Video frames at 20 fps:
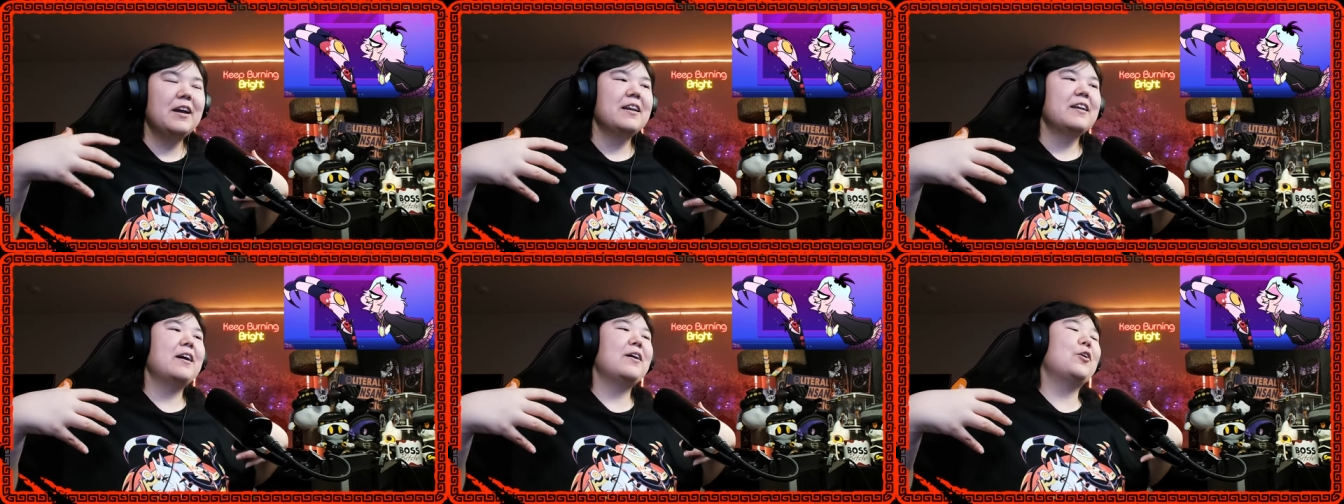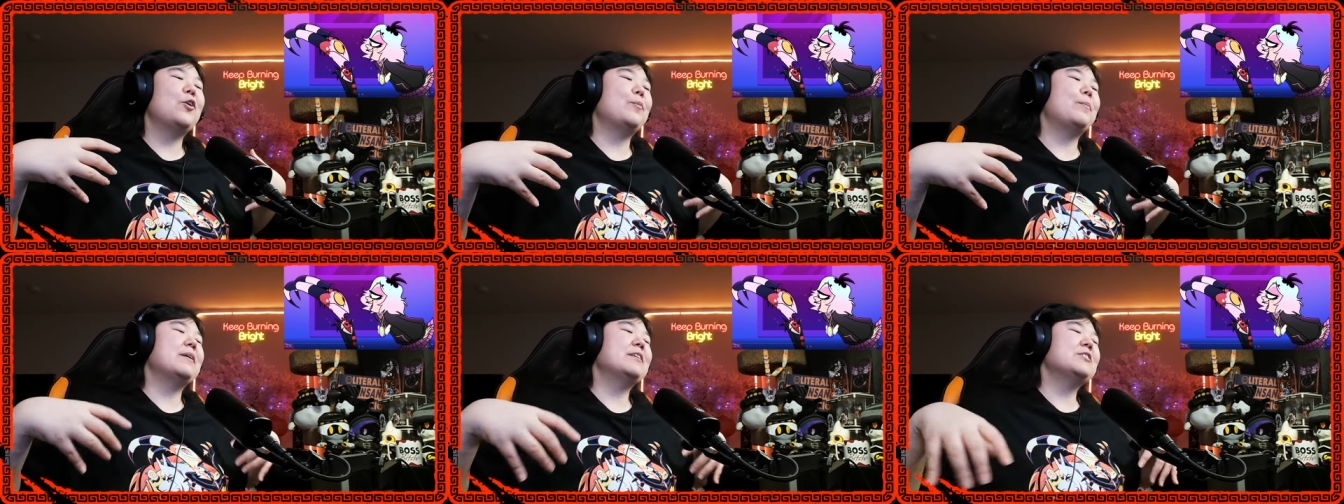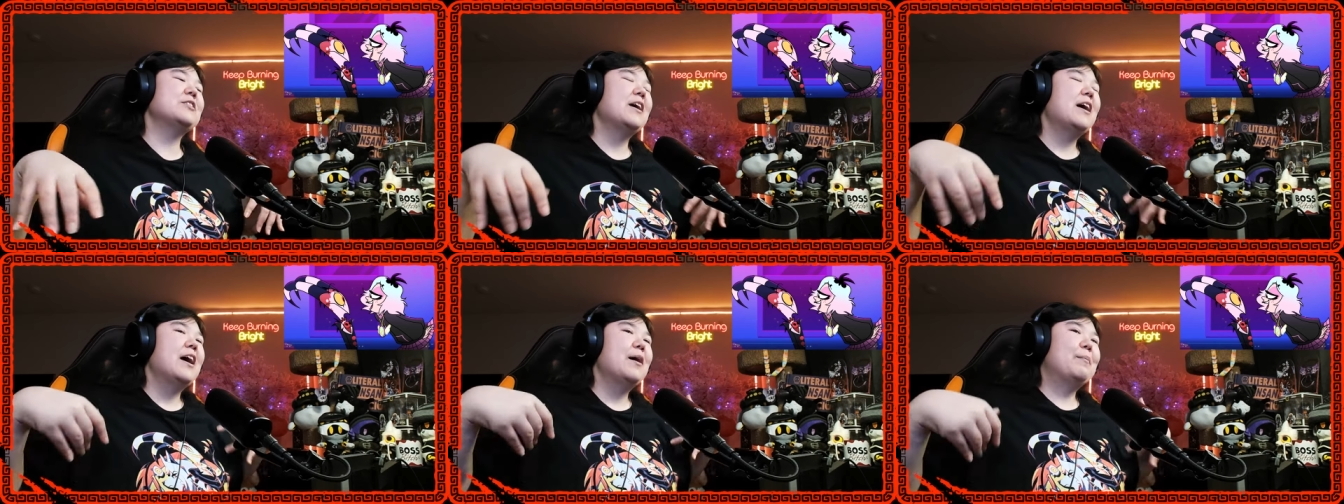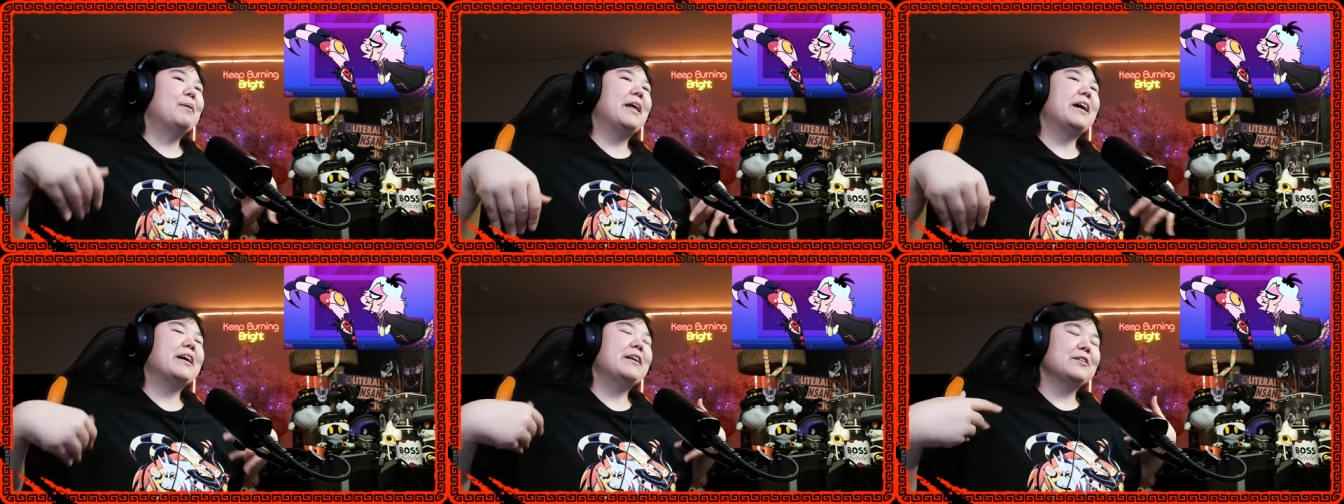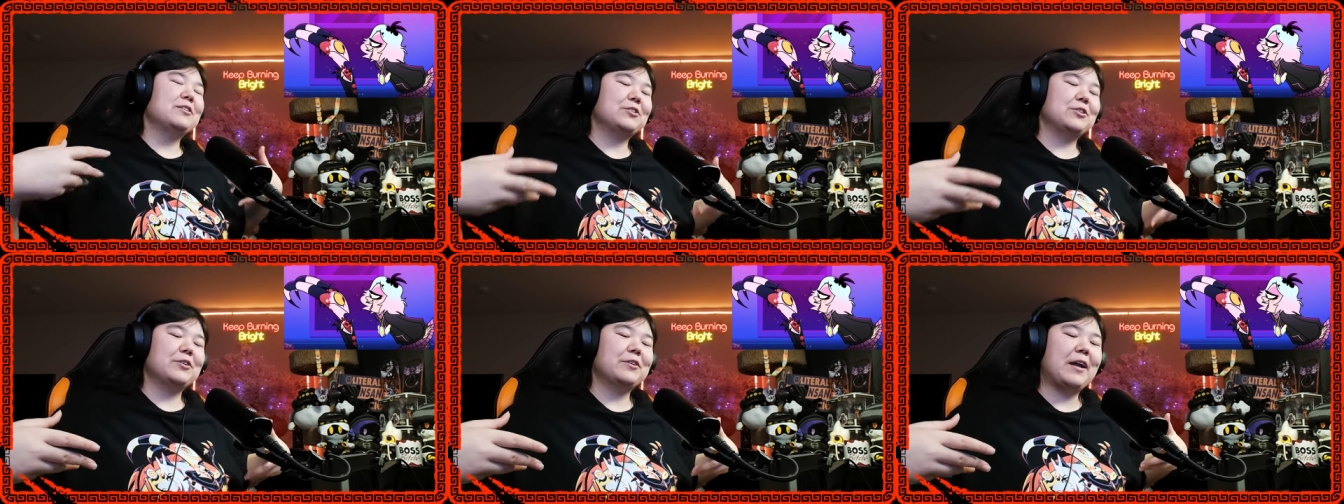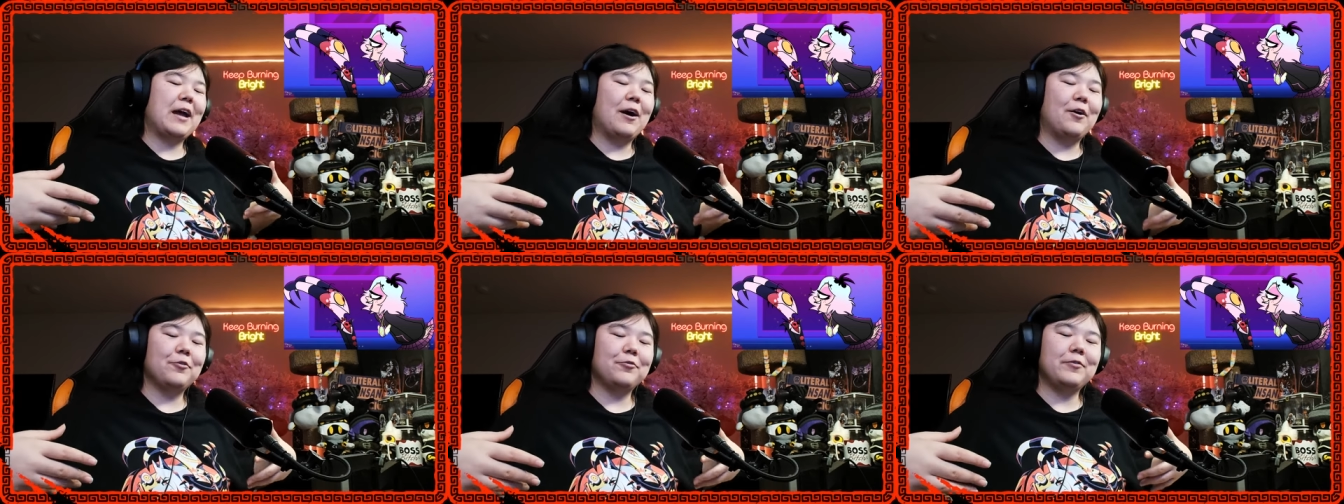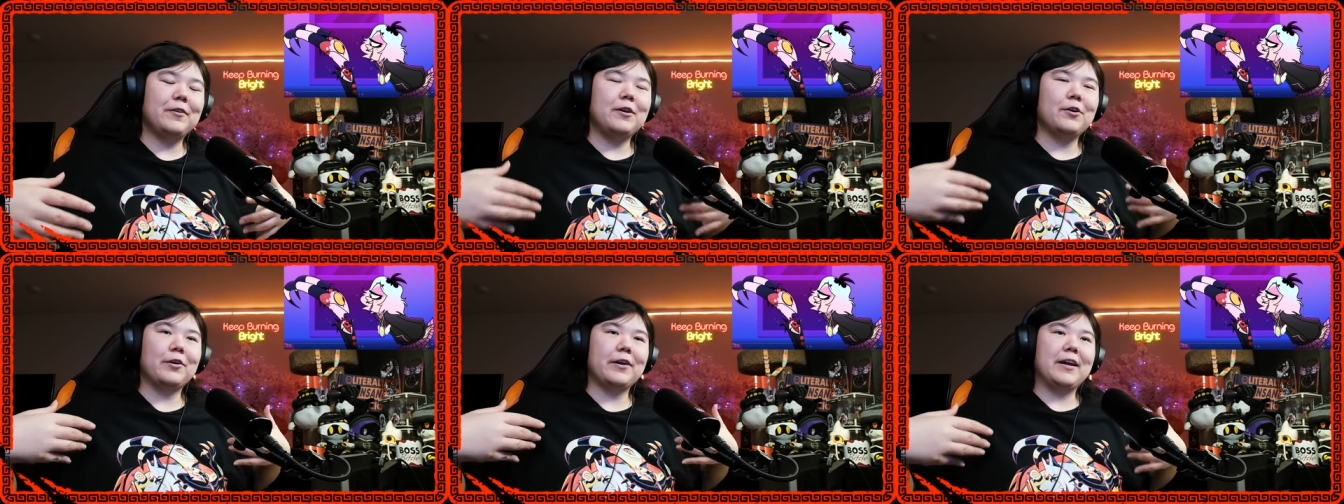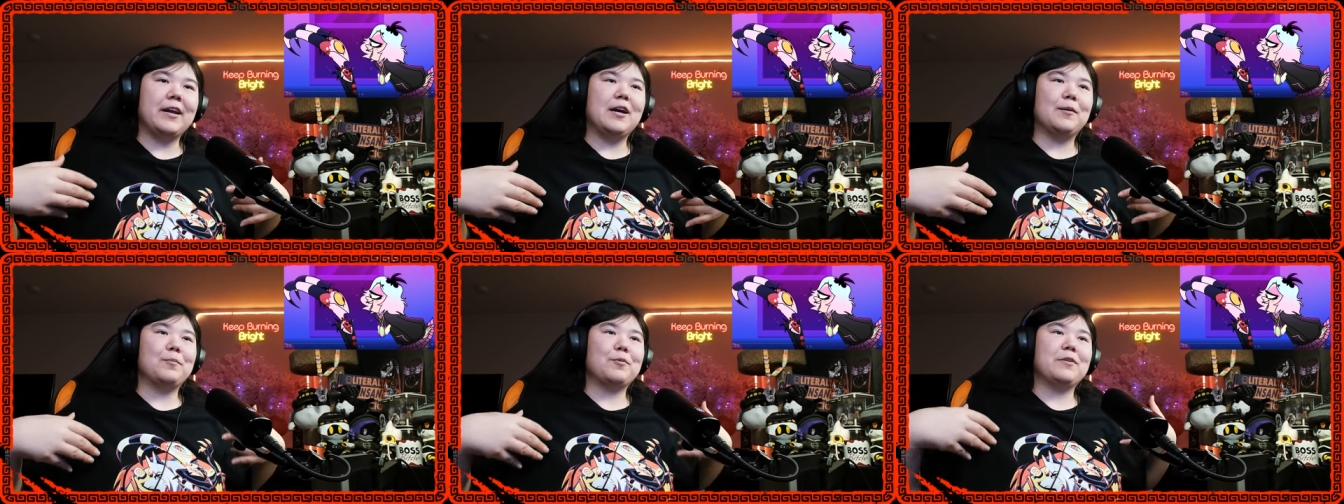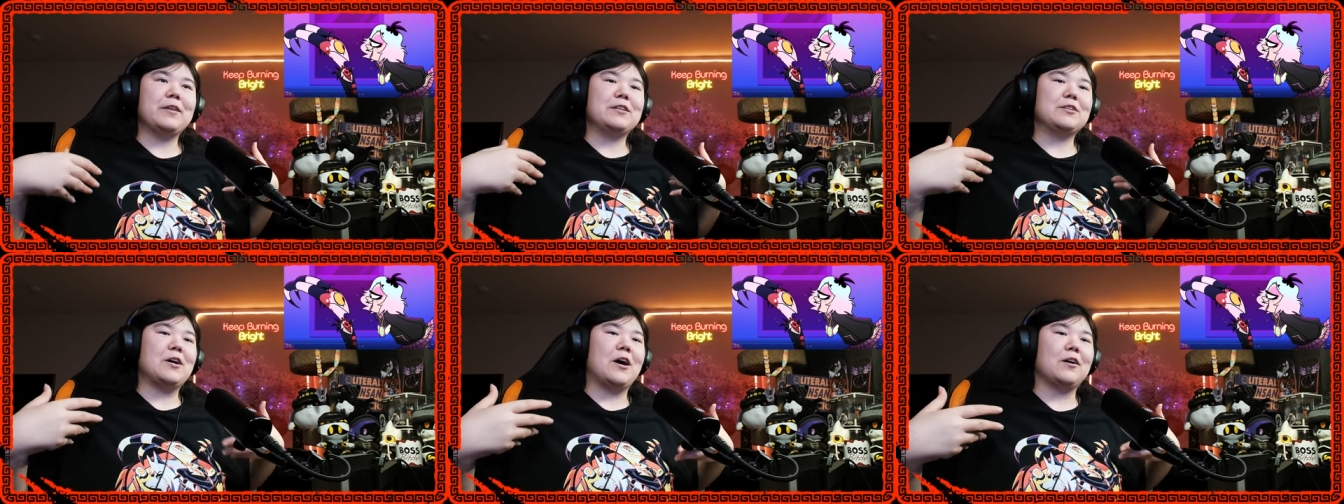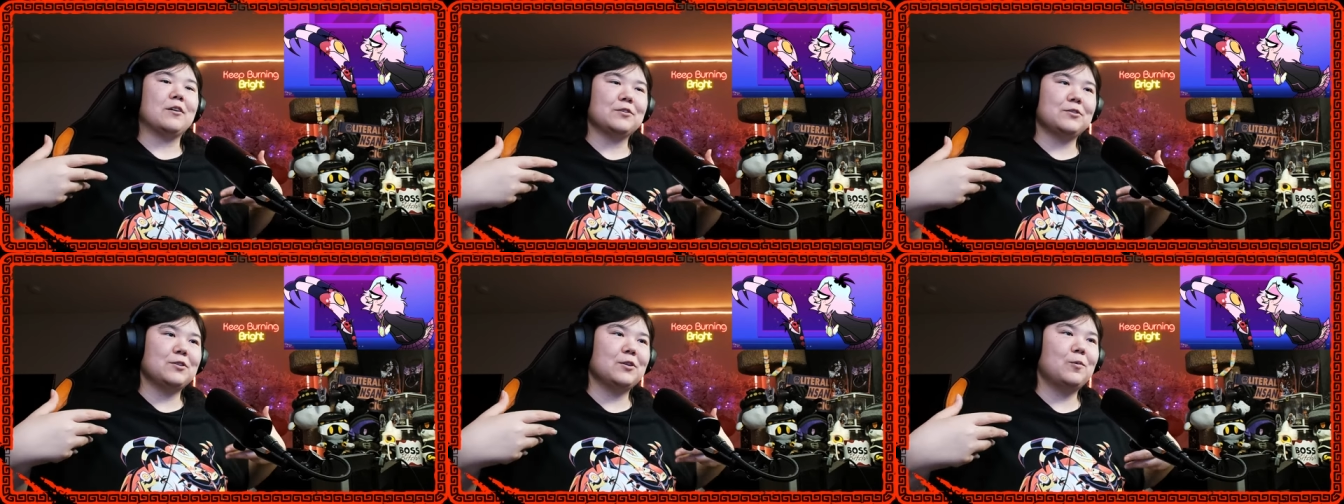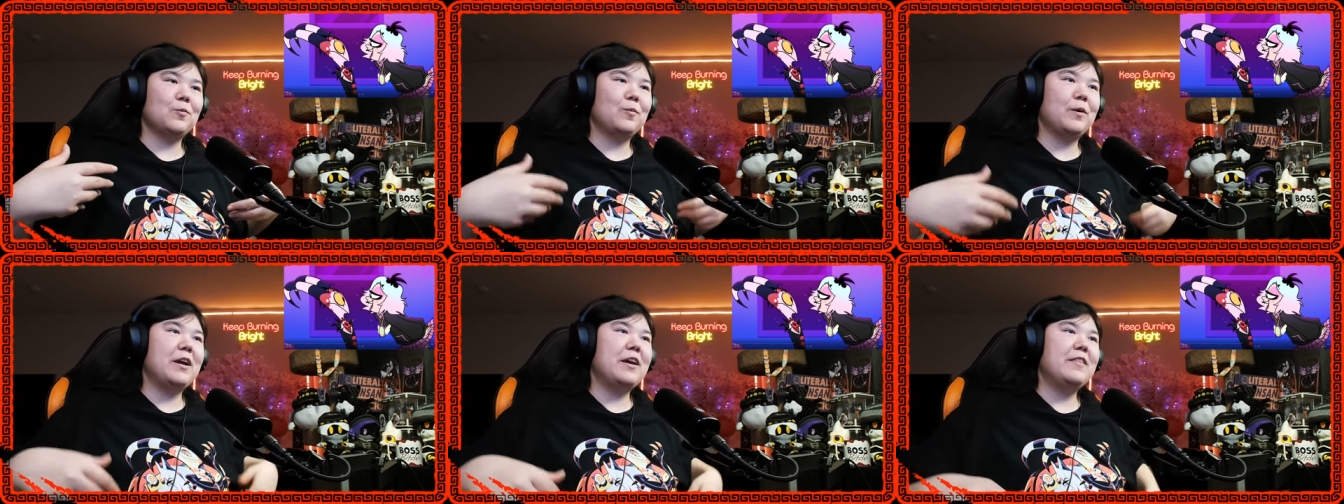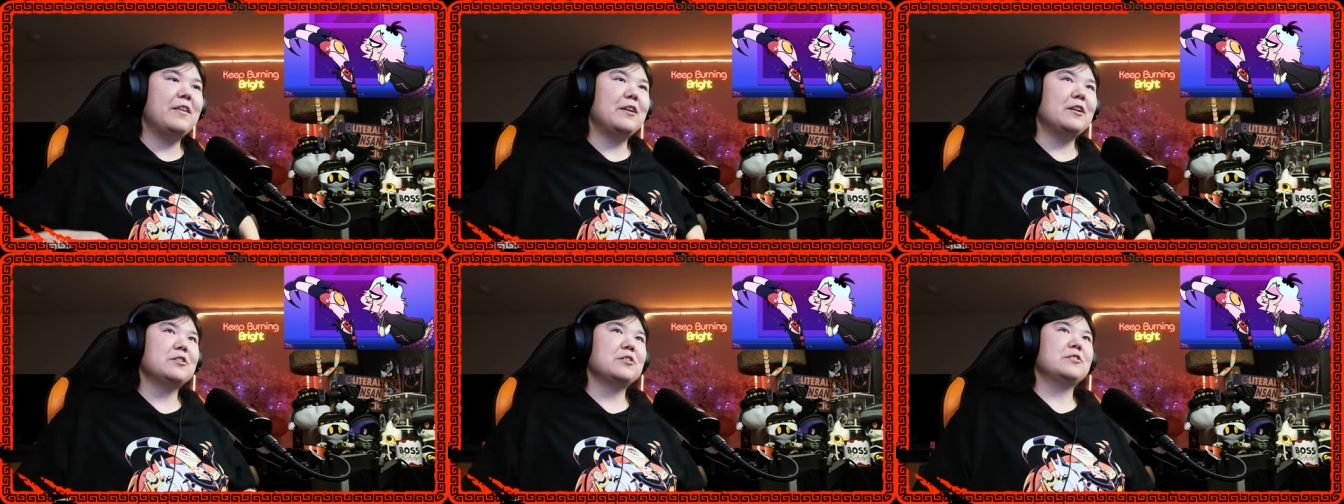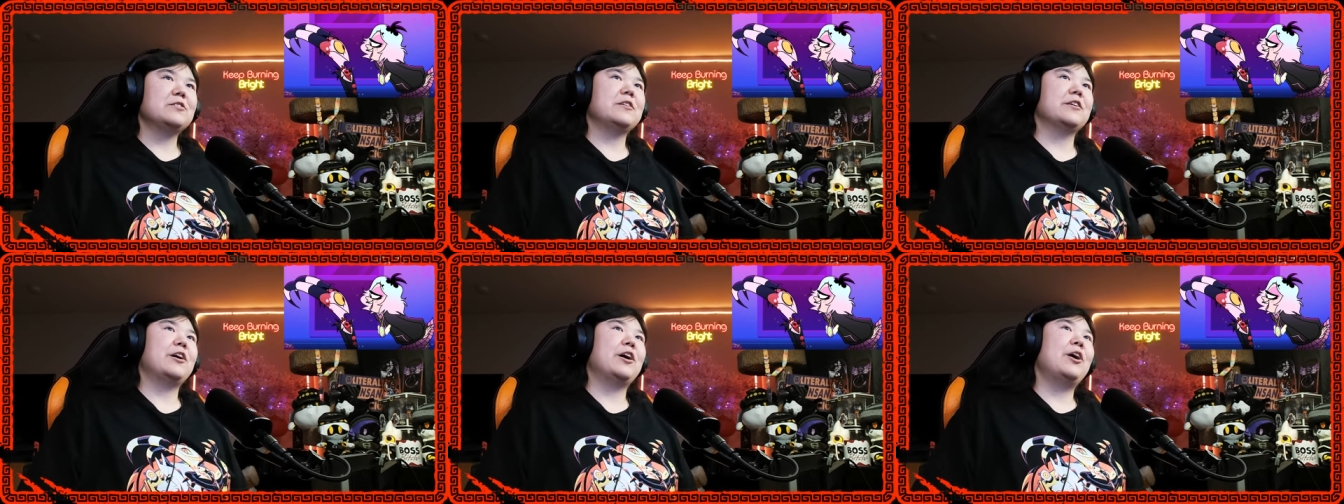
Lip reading: not a whole bunch, but like in a certain outfit or get up or they talk a certain way and then it's just like,